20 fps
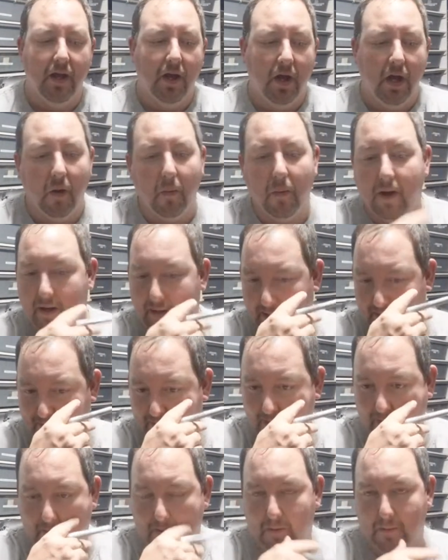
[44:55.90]
where it's,
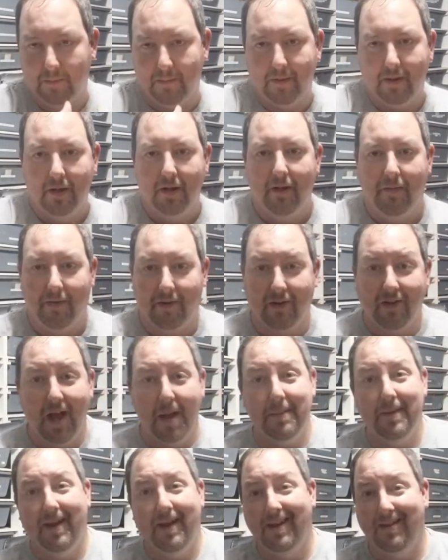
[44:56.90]
the
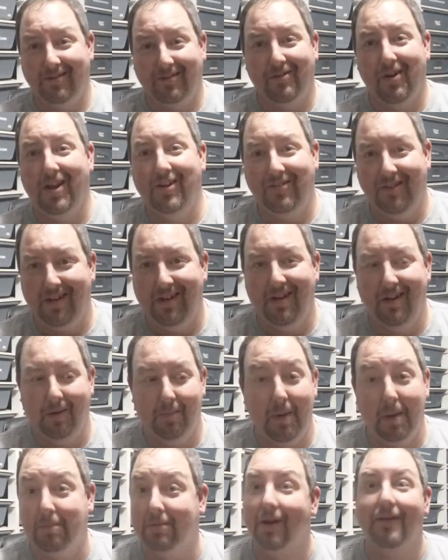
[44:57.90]
climate ain't as crazy
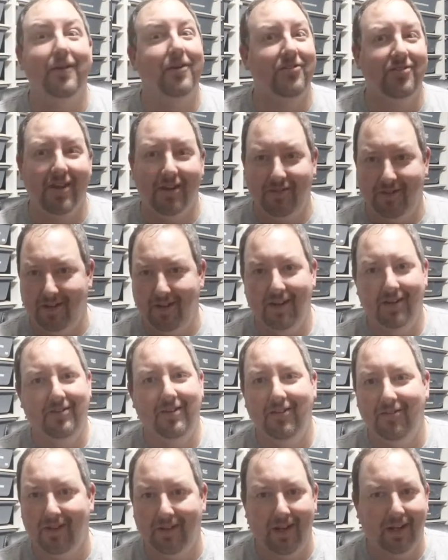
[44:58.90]
here. My brother says it
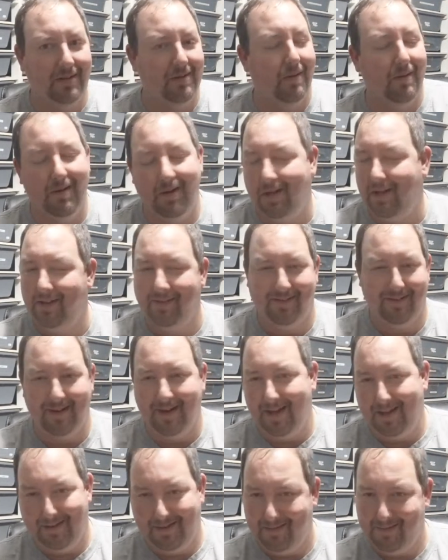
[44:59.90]
is. He's in Daytona. It's
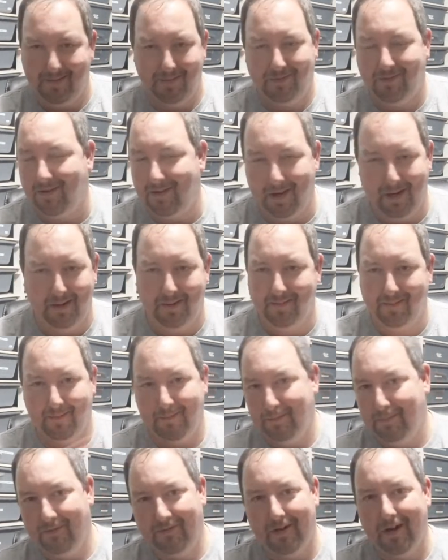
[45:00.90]
not. Sorry,
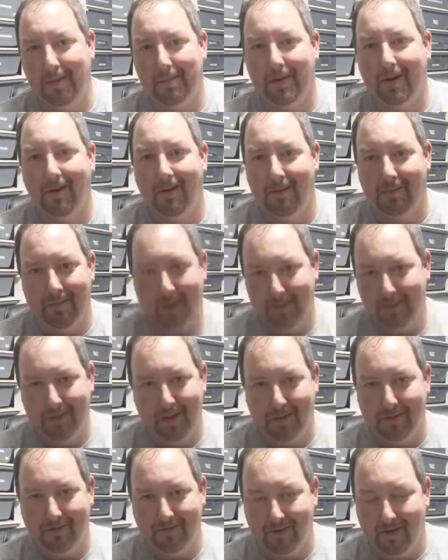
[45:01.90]
sorry, bro. My
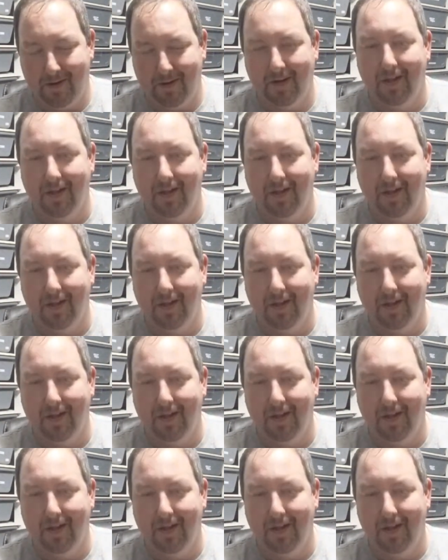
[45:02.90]
brother's wrong.